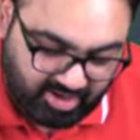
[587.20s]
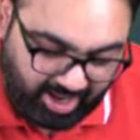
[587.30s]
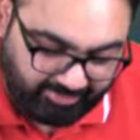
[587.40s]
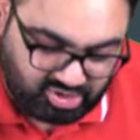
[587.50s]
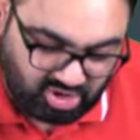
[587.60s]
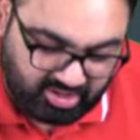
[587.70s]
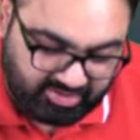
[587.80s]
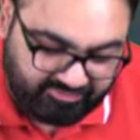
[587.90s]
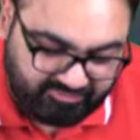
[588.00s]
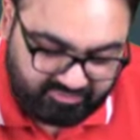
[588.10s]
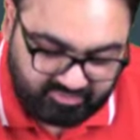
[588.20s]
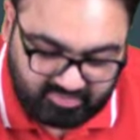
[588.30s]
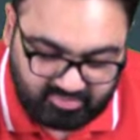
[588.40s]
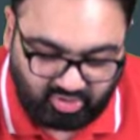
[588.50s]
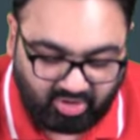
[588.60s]
I'm sure if
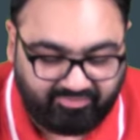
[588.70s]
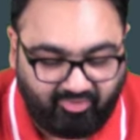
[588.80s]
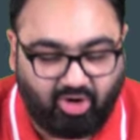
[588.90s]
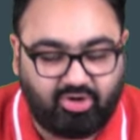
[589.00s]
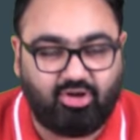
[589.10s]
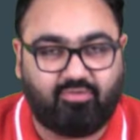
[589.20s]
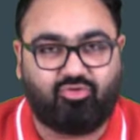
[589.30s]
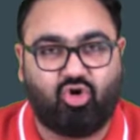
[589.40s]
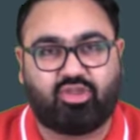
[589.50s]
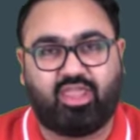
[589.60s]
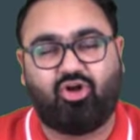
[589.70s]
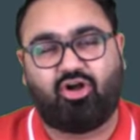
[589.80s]
you are fond of cooking